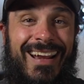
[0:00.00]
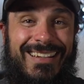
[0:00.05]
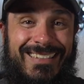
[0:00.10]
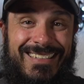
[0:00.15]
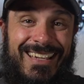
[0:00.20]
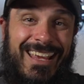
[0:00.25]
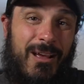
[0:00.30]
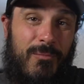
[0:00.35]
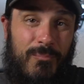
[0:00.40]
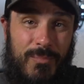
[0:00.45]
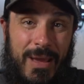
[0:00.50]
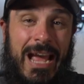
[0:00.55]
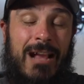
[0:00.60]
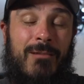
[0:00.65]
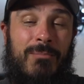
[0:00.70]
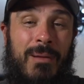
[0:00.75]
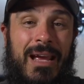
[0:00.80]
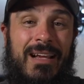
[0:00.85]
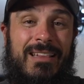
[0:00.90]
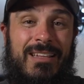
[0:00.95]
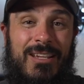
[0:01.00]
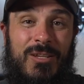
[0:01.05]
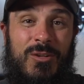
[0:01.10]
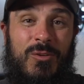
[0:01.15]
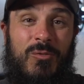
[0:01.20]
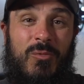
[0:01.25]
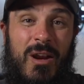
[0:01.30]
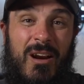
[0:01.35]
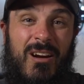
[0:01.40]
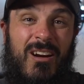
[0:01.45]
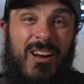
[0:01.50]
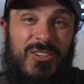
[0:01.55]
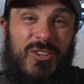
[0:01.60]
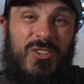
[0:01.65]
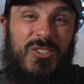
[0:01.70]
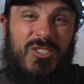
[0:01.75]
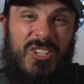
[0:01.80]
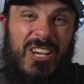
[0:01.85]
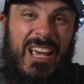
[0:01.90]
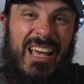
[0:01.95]
It's like a backpack that you wear on
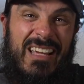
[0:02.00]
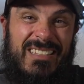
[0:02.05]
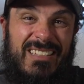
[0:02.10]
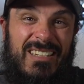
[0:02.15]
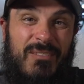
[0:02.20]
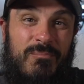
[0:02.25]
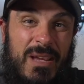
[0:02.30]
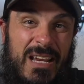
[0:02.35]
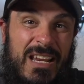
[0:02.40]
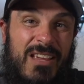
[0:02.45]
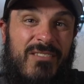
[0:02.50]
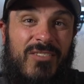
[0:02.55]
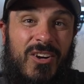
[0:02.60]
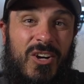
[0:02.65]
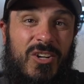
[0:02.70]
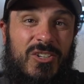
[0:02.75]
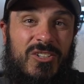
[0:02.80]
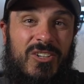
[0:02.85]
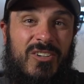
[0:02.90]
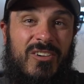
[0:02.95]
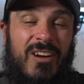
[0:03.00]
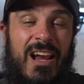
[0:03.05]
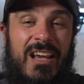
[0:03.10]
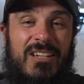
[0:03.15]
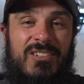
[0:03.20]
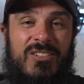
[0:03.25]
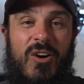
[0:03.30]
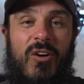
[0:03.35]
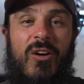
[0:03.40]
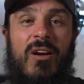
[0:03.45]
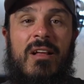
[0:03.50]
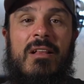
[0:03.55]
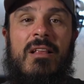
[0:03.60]
your chest, a mini version, right? So